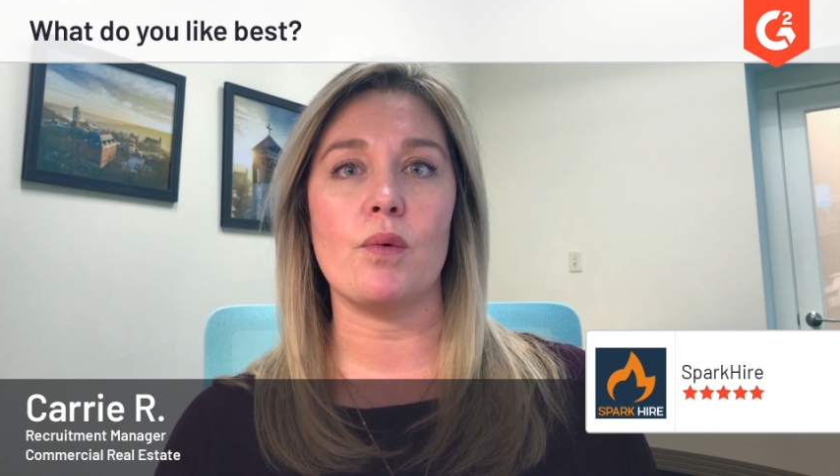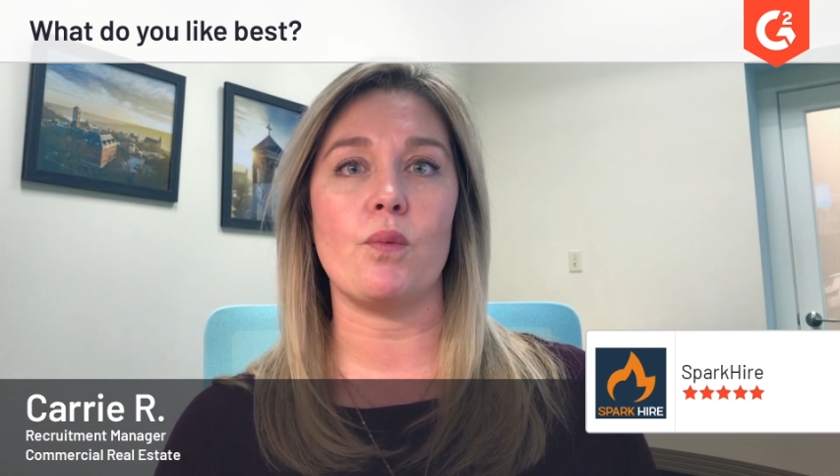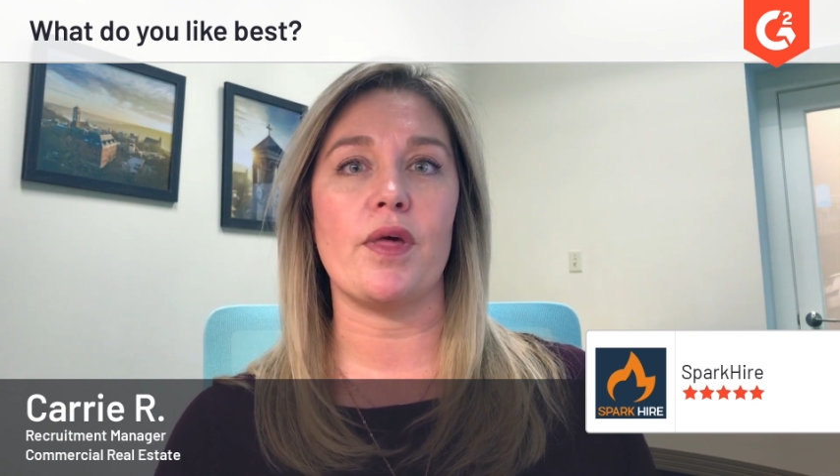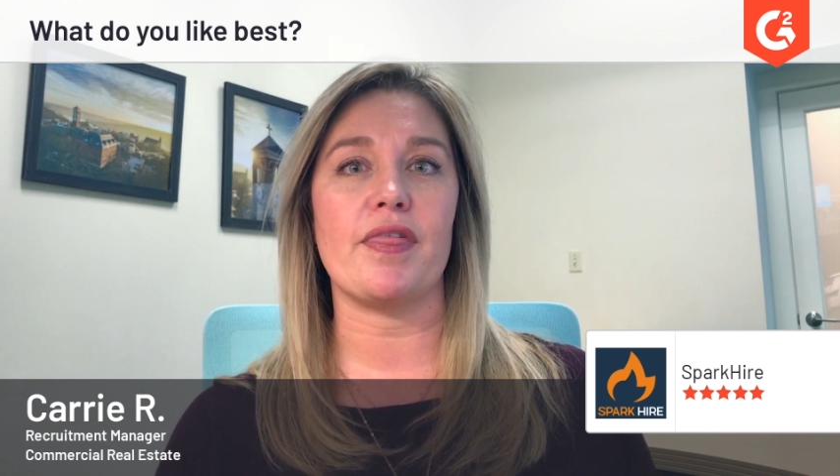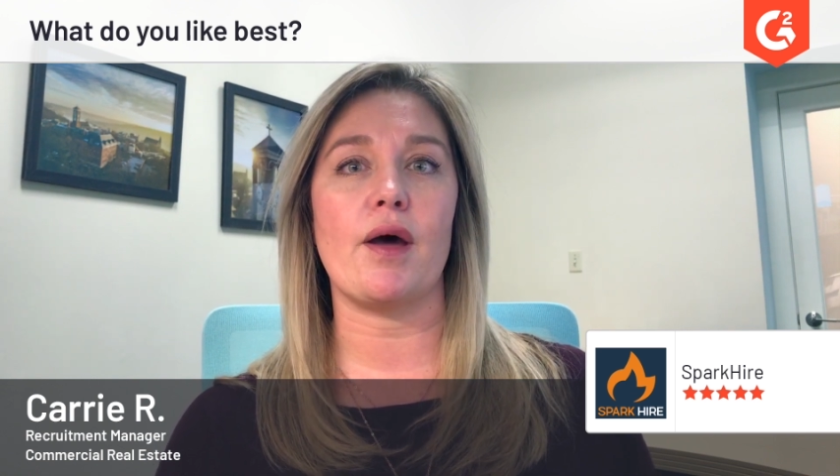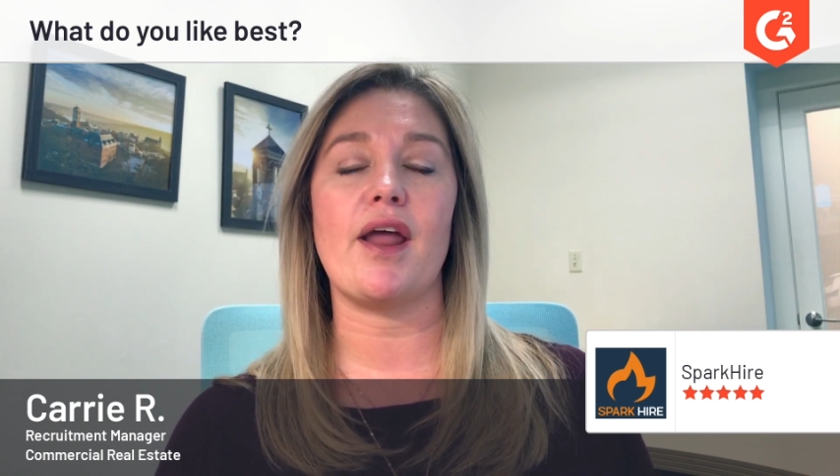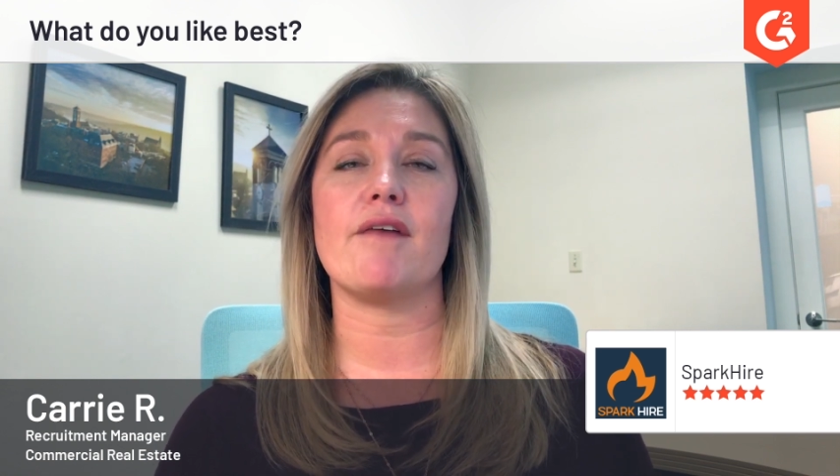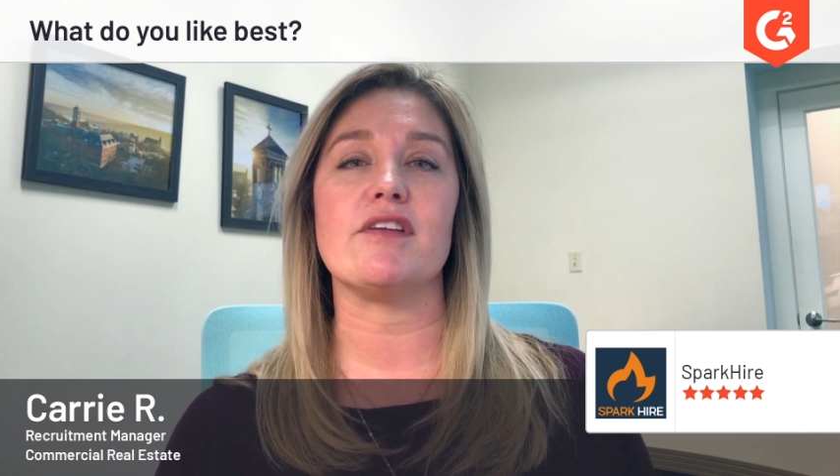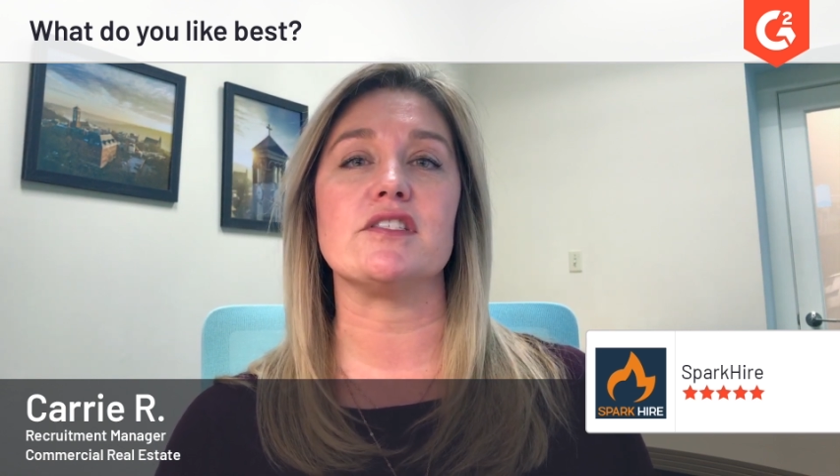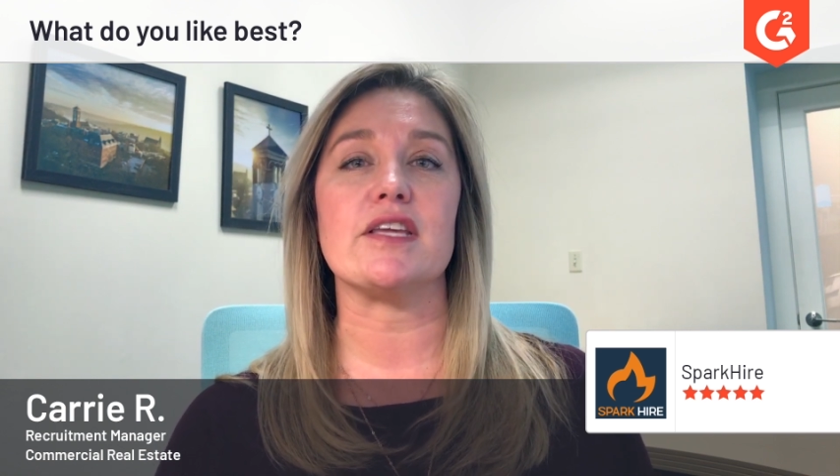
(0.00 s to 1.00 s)
without
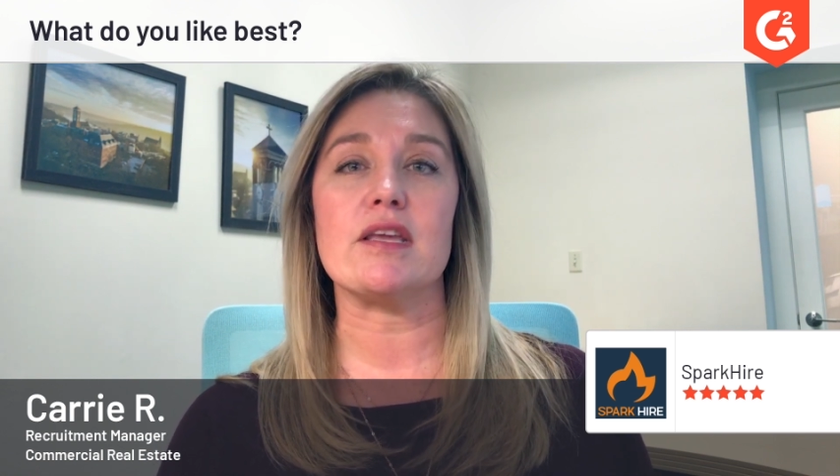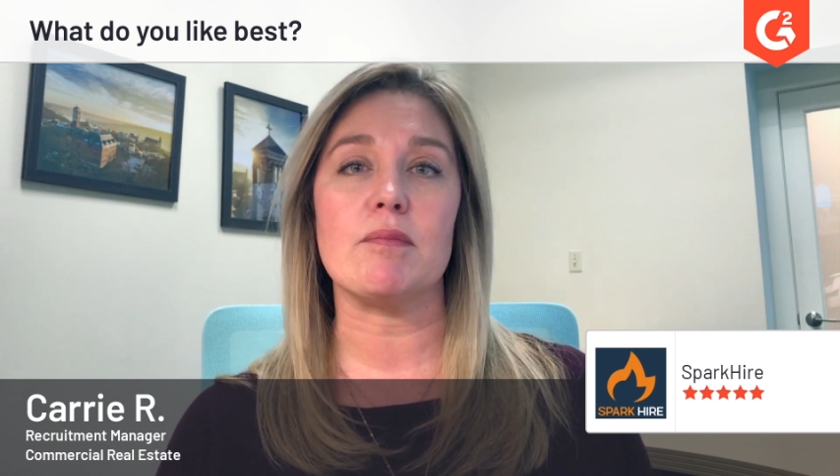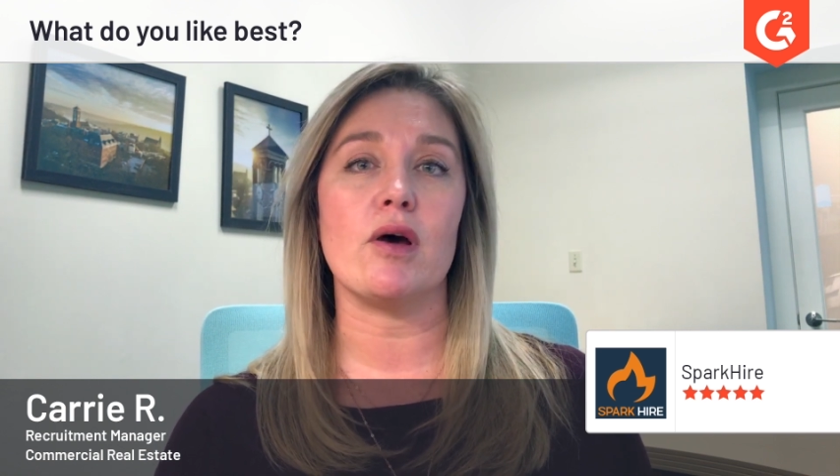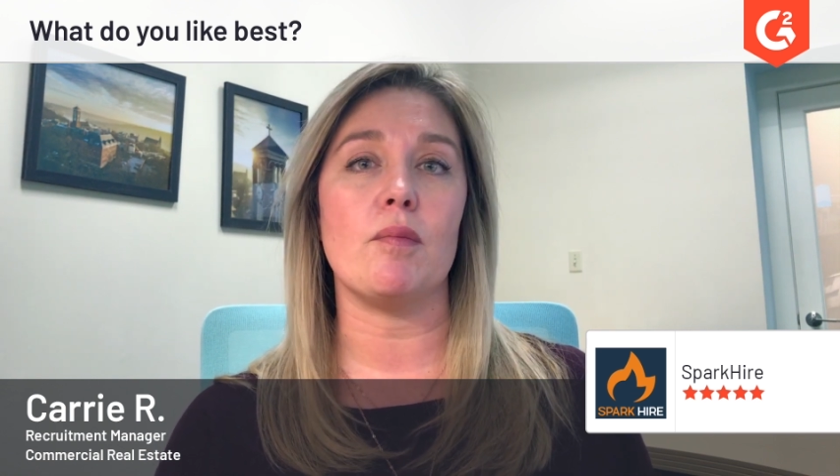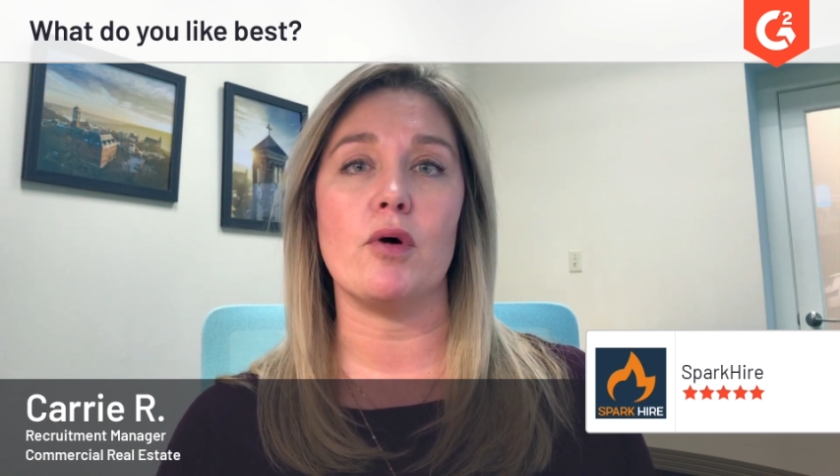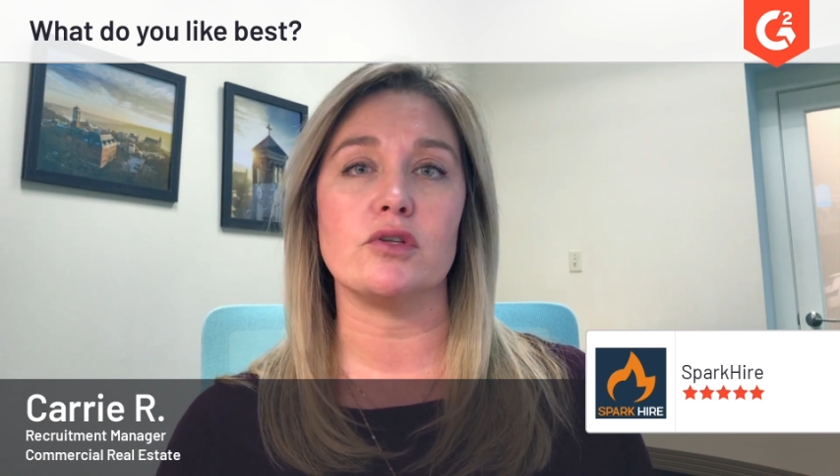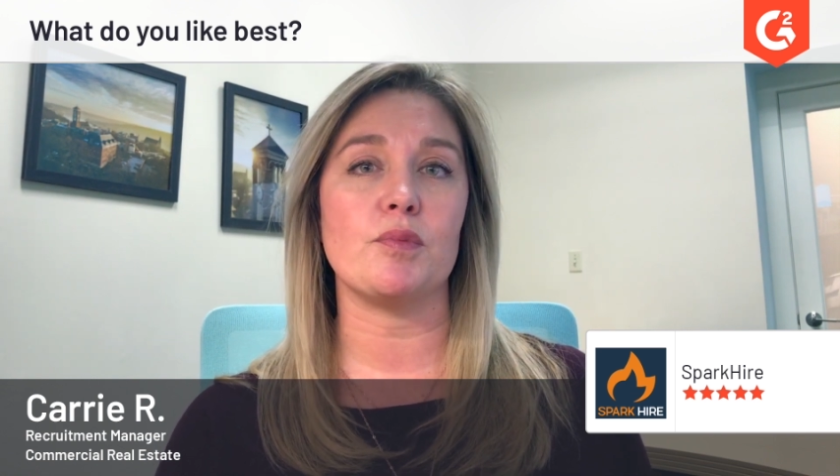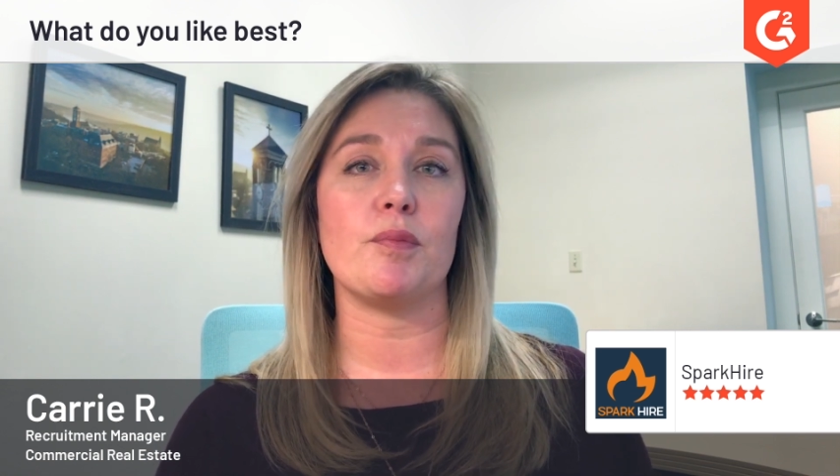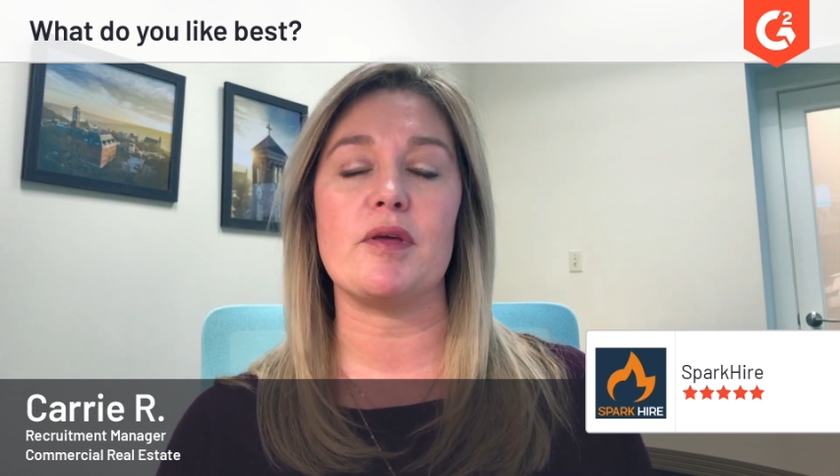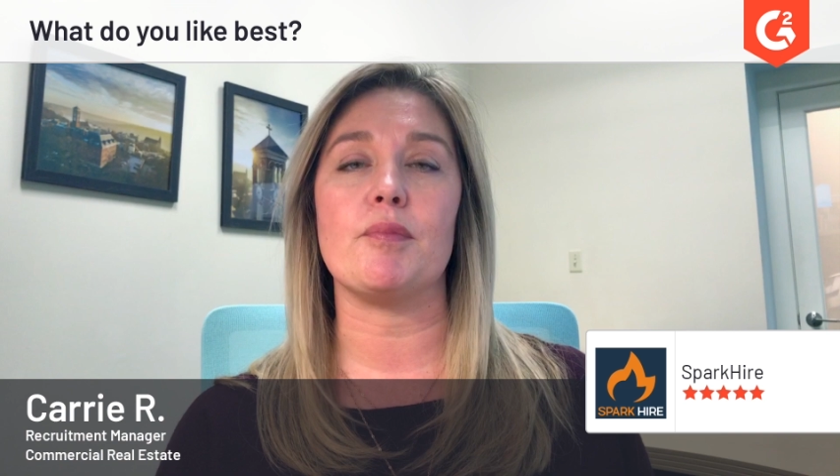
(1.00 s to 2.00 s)
having to email
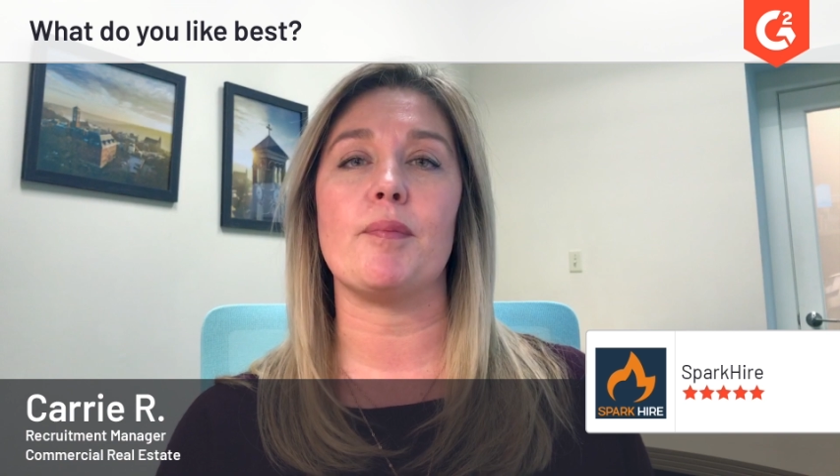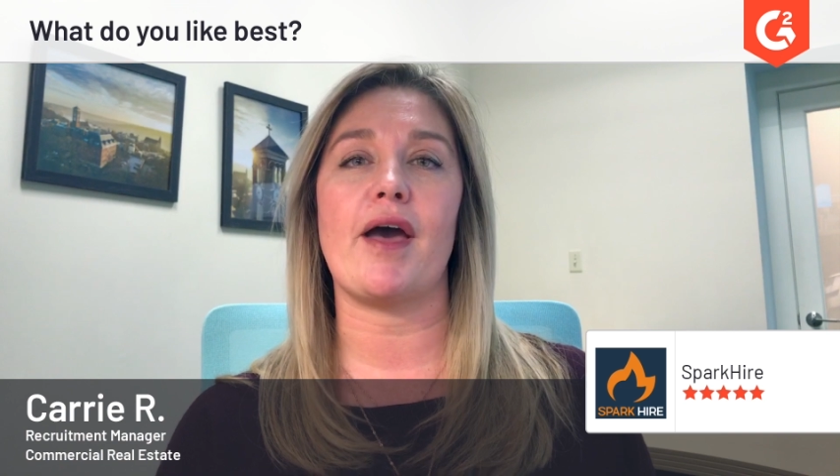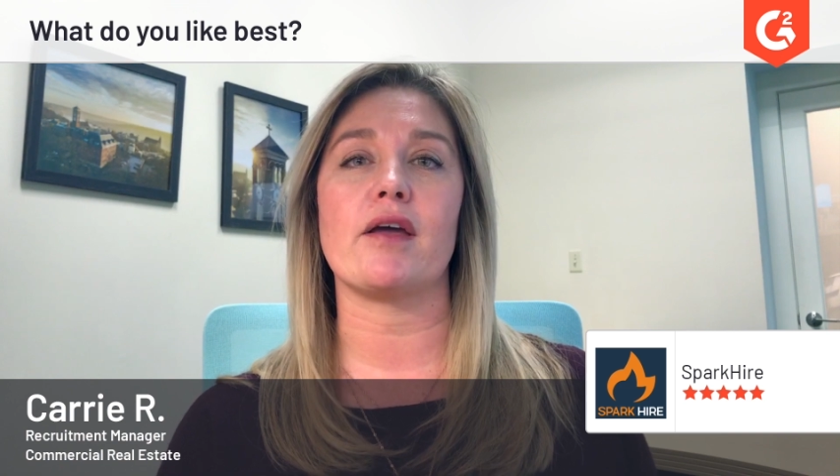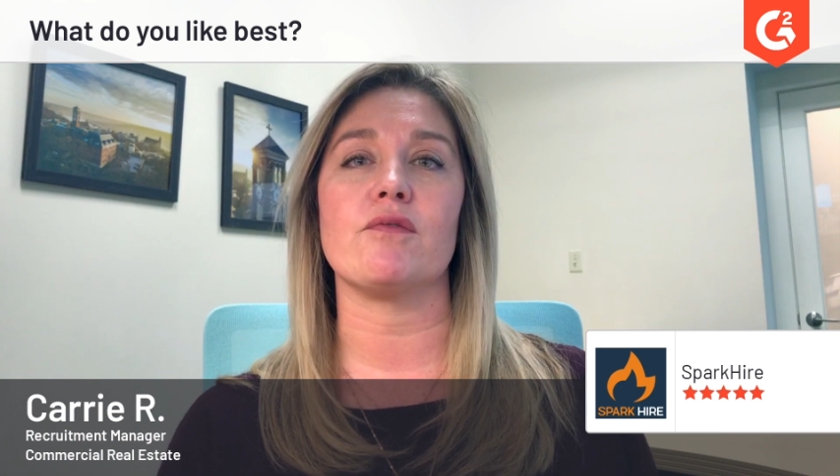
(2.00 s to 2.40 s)
multiple people back